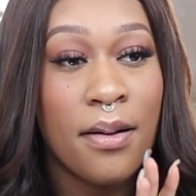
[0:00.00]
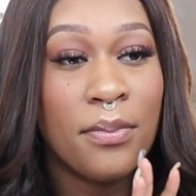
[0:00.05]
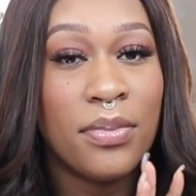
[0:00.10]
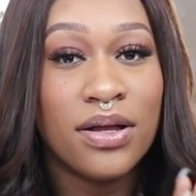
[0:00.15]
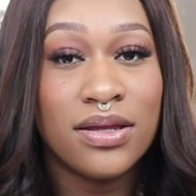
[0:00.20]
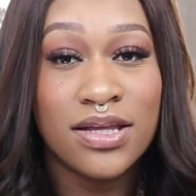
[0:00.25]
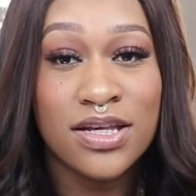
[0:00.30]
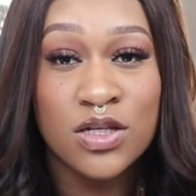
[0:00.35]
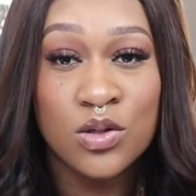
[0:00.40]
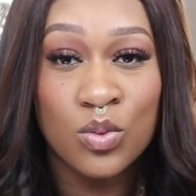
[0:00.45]

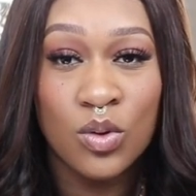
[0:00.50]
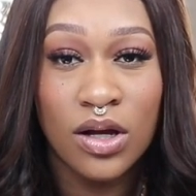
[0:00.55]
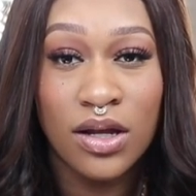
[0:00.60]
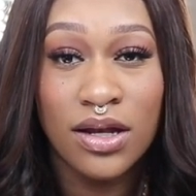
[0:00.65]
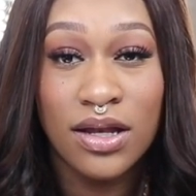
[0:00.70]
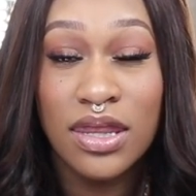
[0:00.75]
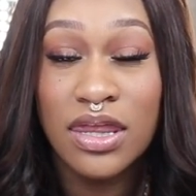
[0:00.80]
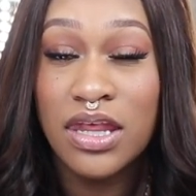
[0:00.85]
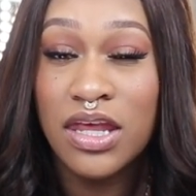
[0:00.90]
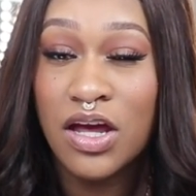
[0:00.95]
But this
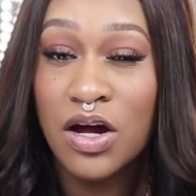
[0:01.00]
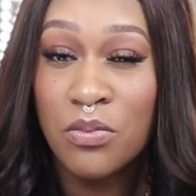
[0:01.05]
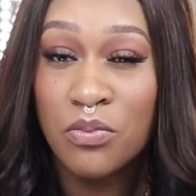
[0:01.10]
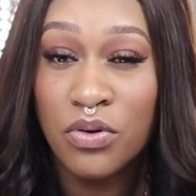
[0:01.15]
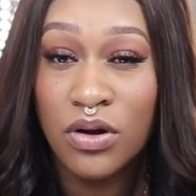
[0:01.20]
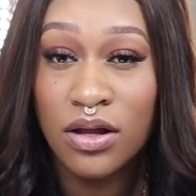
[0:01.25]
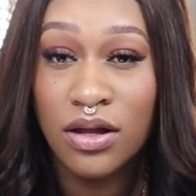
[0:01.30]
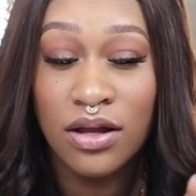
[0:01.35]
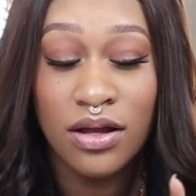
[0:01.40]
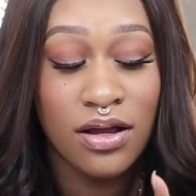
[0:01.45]
one, the
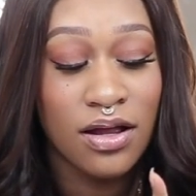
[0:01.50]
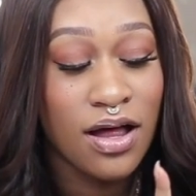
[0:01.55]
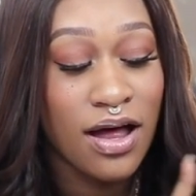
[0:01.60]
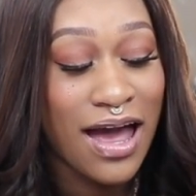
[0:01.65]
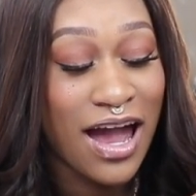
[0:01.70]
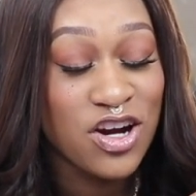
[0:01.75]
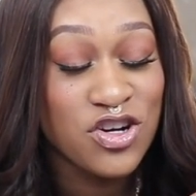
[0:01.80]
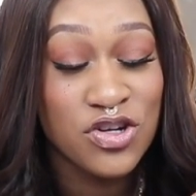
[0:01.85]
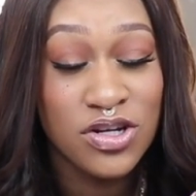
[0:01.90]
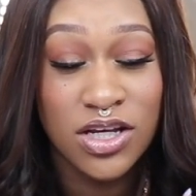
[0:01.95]
umbrella
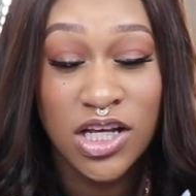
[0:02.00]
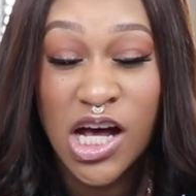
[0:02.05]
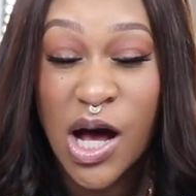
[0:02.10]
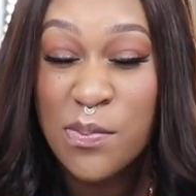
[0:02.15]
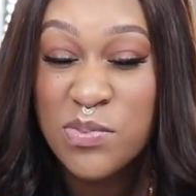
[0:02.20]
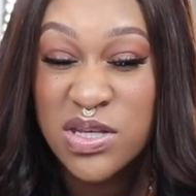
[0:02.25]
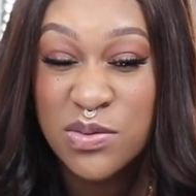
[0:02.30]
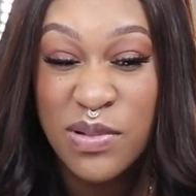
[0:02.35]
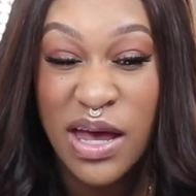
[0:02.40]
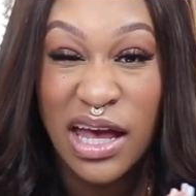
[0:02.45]
actually
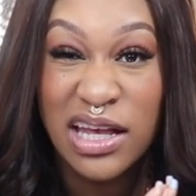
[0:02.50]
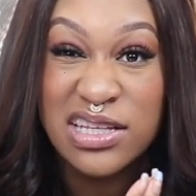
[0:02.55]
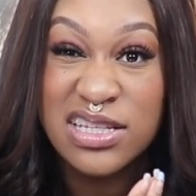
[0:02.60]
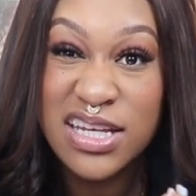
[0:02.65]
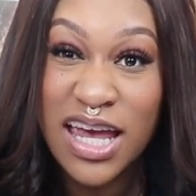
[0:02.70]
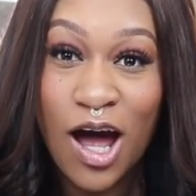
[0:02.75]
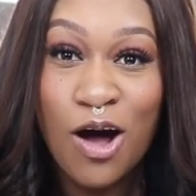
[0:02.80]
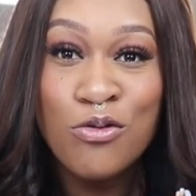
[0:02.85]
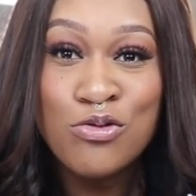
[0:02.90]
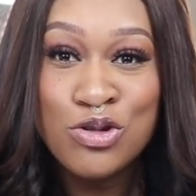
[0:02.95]
comes back
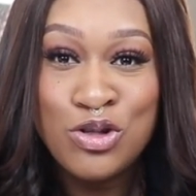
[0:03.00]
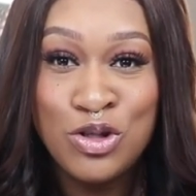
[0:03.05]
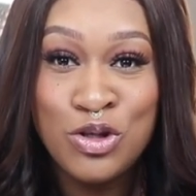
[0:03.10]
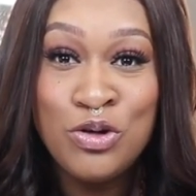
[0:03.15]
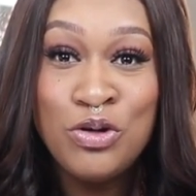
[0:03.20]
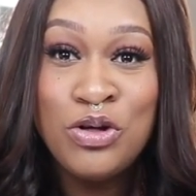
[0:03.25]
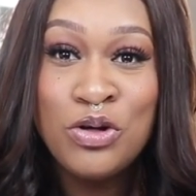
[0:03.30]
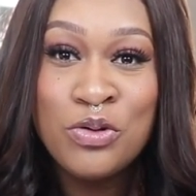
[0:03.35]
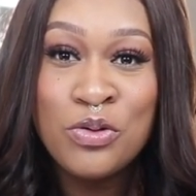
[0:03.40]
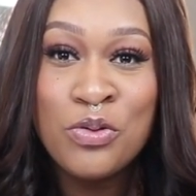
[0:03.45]
down to
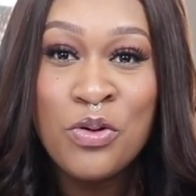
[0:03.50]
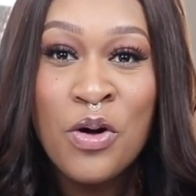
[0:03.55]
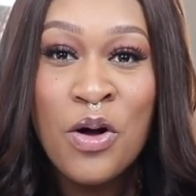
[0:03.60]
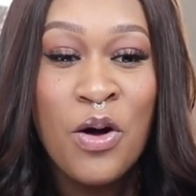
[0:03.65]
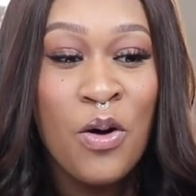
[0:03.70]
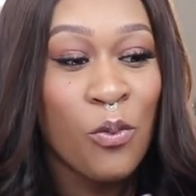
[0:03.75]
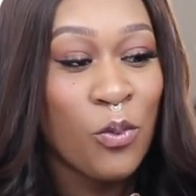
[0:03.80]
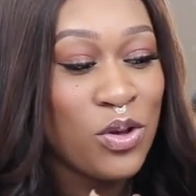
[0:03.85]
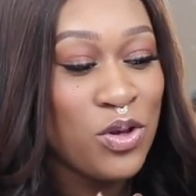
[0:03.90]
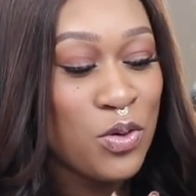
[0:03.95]
you
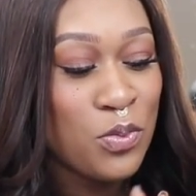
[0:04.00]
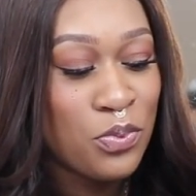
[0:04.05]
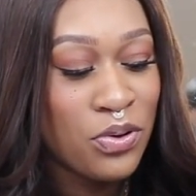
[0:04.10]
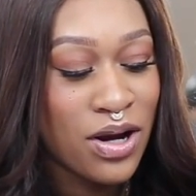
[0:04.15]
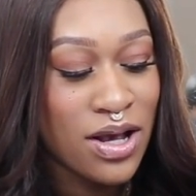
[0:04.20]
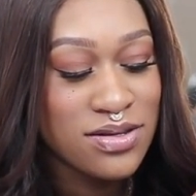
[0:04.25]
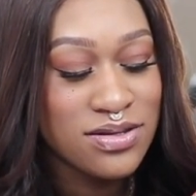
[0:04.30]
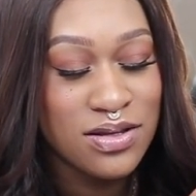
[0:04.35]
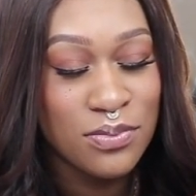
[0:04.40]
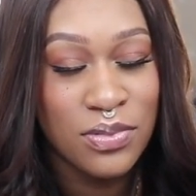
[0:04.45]
when you
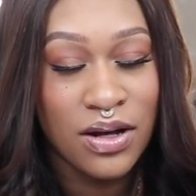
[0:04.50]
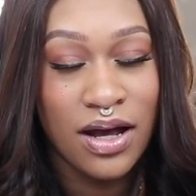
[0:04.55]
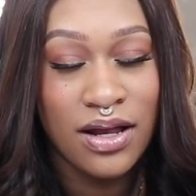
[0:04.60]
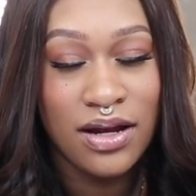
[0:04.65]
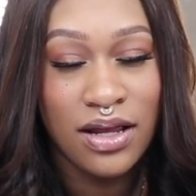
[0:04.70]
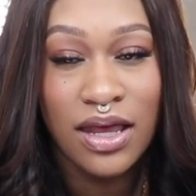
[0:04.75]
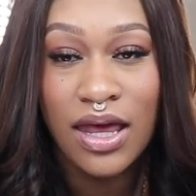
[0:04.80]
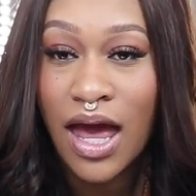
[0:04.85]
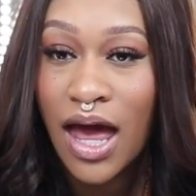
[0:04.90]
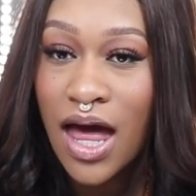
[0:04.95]
press the
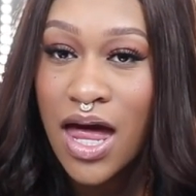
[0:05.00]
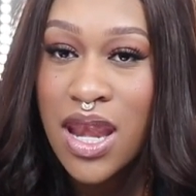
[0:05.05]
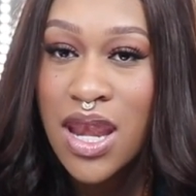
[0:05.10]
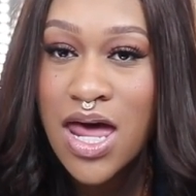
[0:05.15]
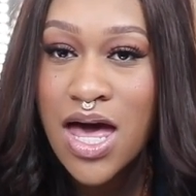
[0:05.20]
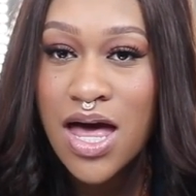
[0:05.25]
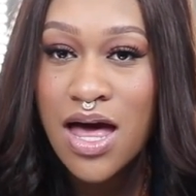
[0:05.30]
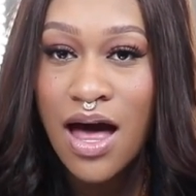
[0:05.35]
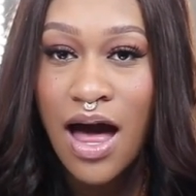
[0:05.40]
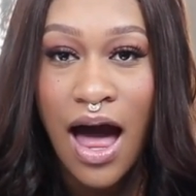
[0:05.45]
button again.